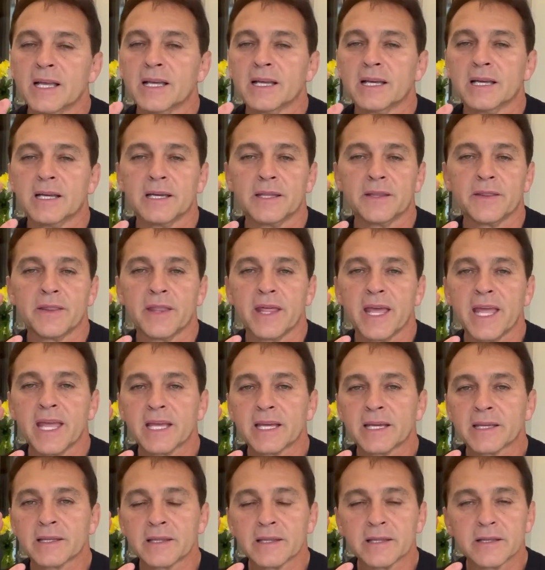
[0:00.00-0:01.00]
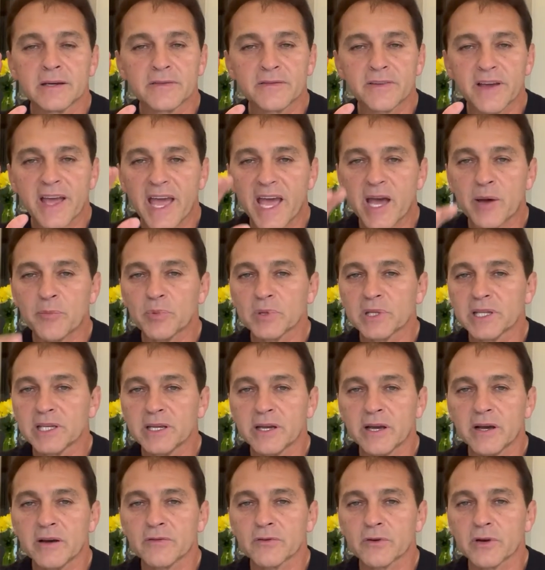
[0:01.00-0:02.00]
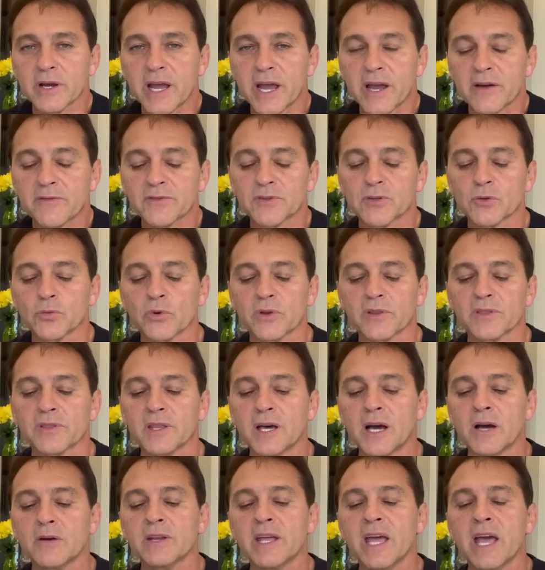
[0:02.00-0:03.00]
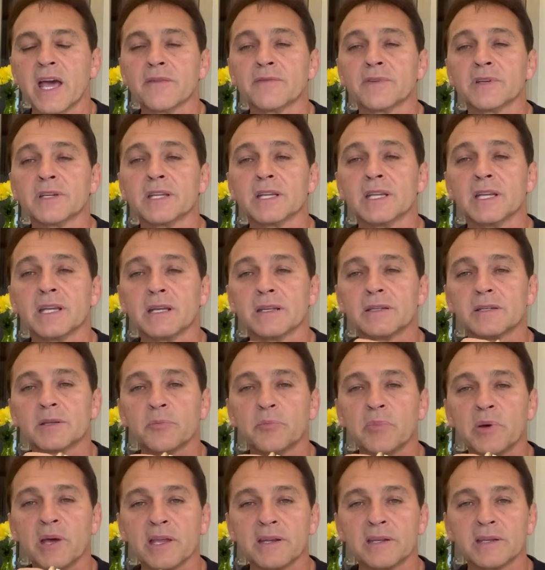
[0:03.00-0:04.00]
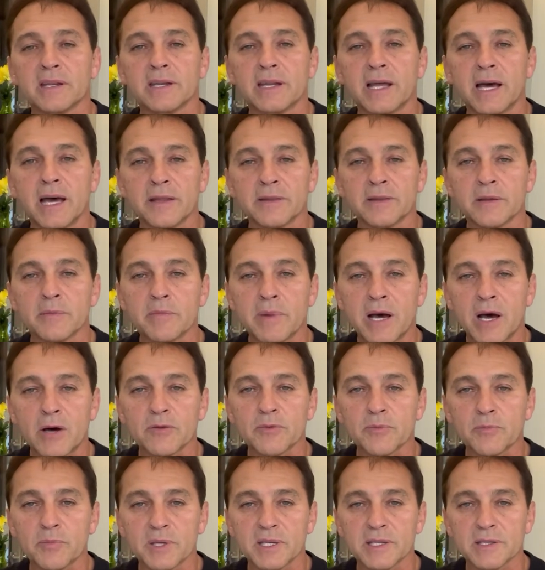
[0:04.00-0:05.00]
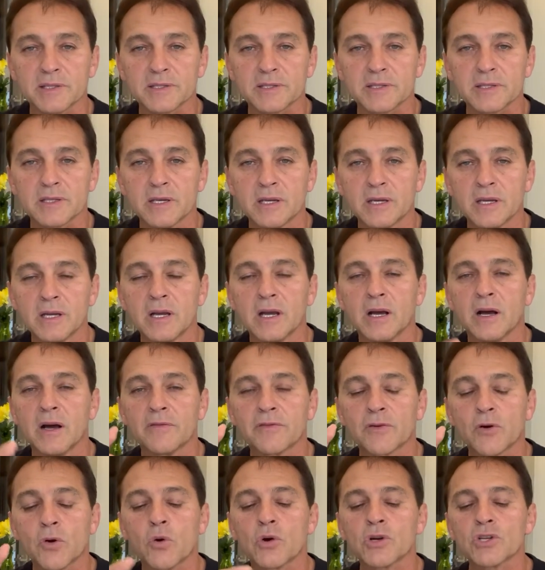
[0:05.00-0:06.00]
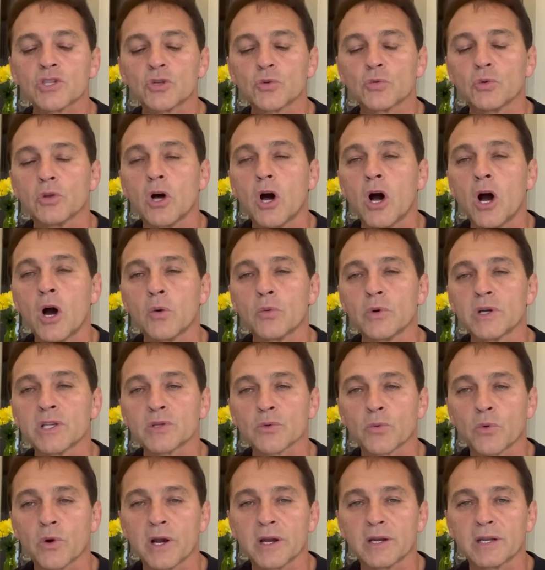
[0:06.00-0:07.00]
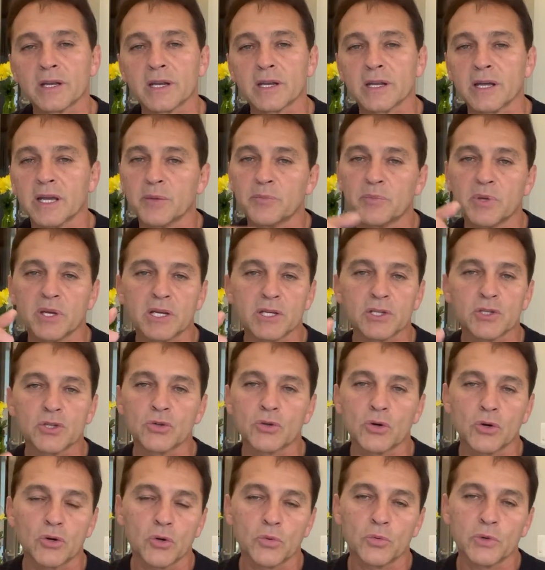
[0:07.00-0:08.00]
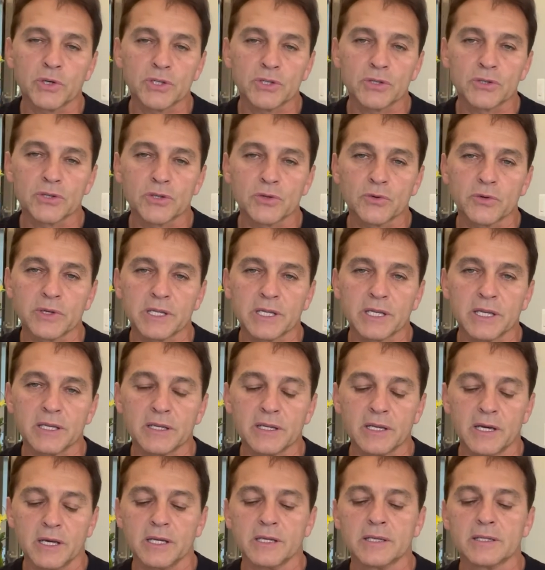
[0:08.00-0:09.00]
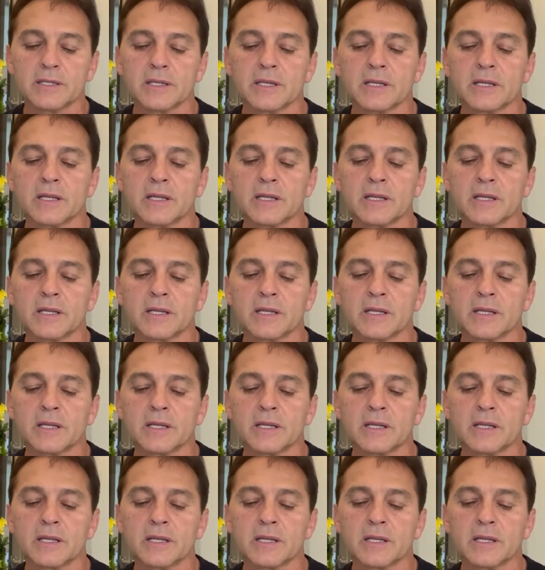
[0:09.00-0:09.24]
and they can live happily ever after without having to get dependent on the mouthpiece. Of course, you will always wear it at night because you don't know what you're doing at night.